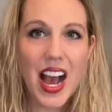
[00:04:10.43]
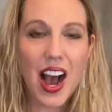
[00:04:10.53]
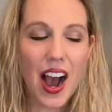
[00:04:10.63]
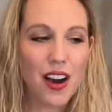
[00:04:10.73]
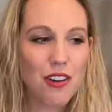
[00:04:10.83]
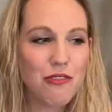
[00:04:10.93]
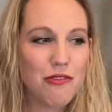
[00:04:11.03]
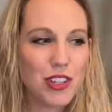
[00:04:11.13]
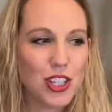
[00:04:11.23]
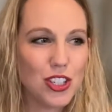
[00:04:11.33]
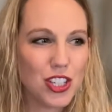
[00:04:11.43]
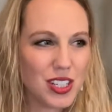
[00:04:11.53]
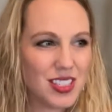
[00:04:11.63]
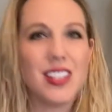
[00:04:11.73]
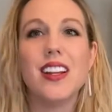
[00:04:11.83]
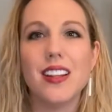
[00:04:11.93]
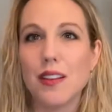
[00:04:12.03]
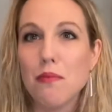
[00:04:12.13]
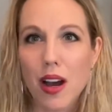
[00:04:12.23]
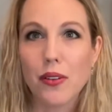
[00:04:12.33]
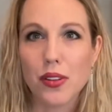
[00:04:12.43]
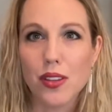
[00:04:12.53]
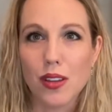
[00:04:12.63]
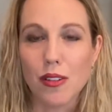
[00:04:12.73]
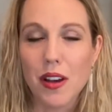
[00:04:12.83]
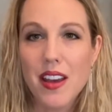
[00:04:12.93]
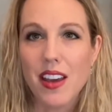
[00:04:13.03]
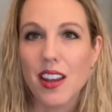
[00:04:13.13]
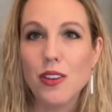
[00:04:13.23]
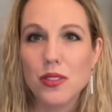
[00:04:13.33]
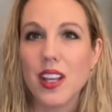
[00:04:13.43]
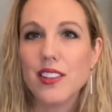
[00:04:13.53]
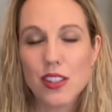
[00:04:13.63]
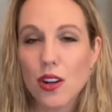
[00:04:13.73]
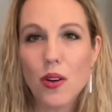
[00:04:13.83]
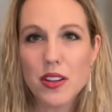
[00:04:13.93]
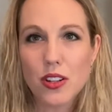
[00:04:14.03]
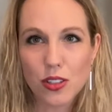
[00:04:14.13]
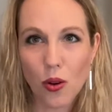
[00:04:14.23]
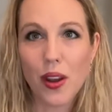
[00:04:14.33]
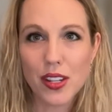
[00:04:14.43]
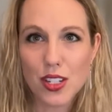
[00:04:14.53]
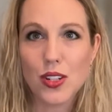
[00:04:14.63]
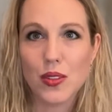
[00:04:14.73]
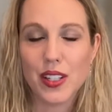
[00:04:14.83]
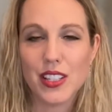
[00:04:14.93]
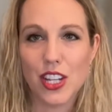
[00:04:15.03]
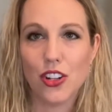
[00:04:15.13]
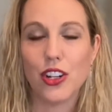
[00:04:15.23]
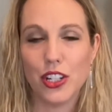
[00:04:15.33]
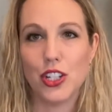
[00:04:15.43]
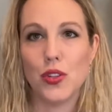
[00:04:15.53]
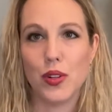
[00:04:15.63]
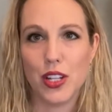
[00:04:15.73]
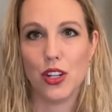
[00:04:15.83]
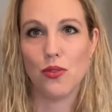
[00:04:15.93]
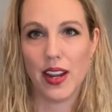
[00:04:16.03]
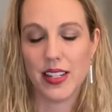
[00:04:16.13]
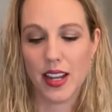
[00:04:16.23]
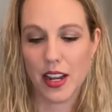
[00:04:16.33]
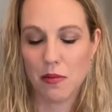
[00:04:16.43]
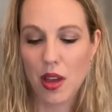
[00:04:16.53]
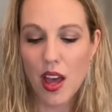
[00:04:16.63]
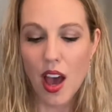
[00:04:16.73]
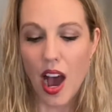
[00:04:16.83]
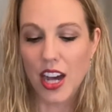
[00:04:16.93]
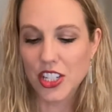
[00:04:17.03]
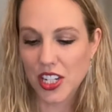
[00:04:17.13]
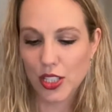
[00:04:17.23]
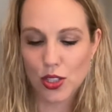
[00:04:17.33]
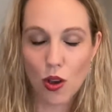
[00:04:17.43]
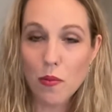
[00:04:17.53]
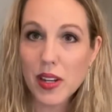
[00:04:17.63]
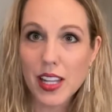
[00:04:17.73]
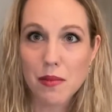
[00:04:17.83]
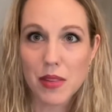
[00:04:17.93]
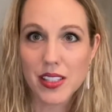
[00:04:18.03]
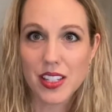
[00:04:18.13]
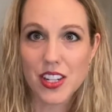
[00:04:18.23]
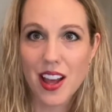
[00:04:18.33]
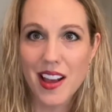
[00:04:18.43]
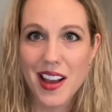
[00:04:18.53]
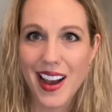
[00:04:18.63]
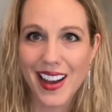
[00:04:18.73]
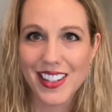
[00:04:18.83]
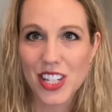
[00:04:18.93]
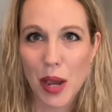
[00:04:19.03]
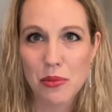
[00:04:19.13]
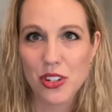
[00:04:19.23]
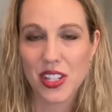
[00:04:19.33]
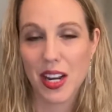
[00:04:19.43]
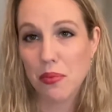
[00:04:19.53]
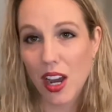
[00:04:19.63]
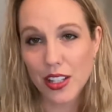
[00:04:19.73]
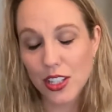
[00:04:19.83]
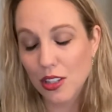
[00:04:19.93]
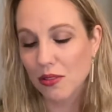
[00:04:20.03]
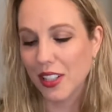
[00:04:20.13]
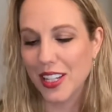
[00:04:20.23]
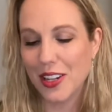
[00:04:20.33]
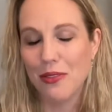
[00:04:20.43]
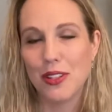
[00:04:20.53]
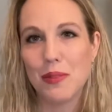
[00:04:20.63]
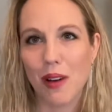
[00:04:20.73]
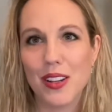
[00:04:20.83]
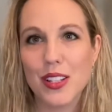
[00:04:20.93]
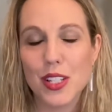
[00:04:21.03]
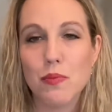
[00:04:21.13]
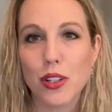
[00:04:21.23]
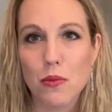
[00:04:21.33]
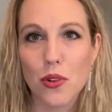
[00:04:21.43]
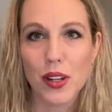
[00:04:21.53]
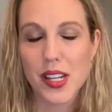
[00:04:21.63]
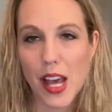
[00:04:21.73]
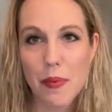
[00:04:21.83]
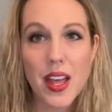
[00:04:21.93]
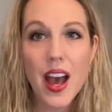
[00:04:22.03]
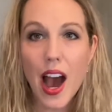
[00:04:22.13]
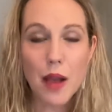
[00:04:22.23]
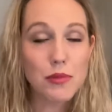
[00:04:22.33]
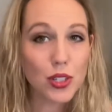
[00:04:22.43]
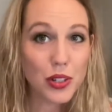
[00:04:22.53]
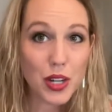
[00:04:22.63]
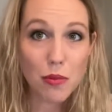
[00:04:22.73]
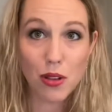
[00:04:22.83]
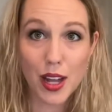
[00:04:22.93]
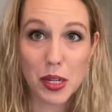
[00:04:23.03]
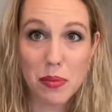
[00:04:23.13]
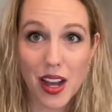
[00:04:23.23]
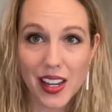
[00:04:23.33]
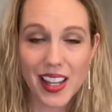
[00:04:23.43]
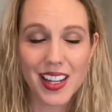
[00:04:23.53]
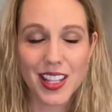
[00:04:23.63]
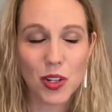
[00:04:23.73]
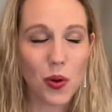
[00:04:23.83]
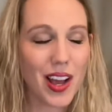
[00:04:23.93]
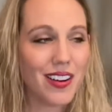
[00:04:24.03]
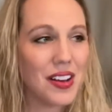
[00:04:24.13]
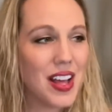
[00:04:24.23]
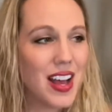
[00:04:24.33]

of just sitting in the muck with you, and who says, you know what, you're going to do this and you're going to do it in your right time. She has so many amazing chapters that I probably could really respond to this book more in depth. I'm certain I'll blog about it in a little while